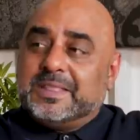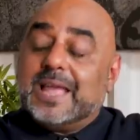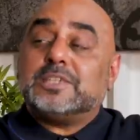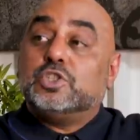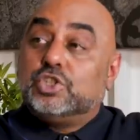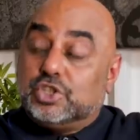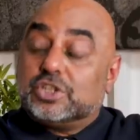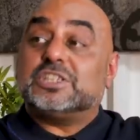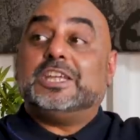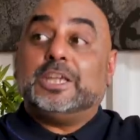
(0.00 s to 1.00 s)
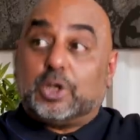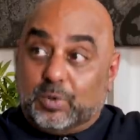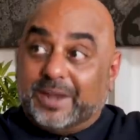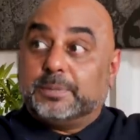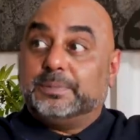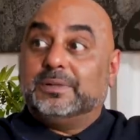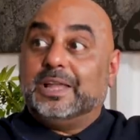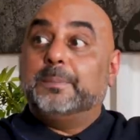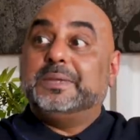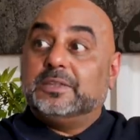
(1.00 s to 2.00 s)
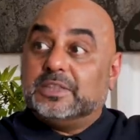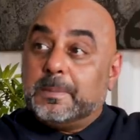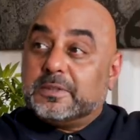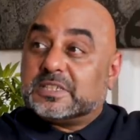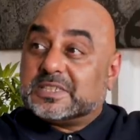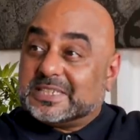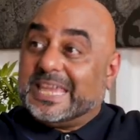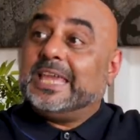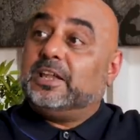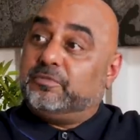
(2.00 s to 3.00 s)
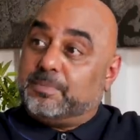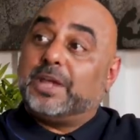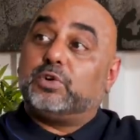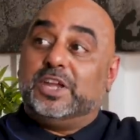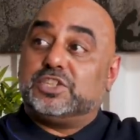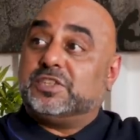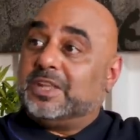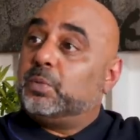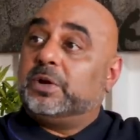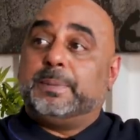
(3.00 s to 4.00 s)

mean, that's just incredible. I mean, the scale of migration that we're